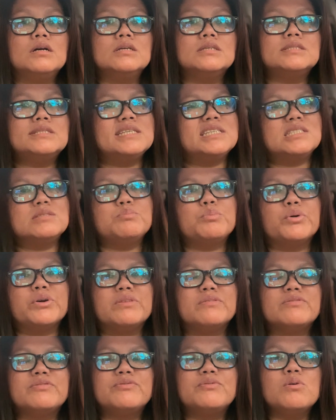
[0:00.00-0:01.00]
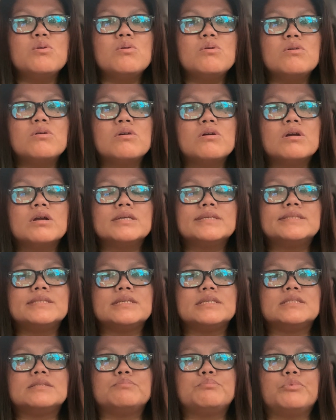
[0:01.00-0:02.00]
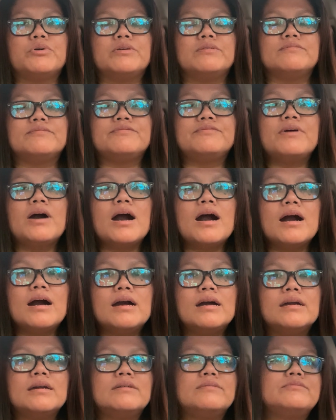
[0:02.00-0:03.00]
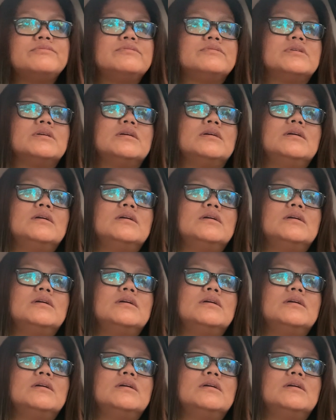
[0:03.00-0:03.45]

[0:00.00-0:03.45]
6.4, 6.5,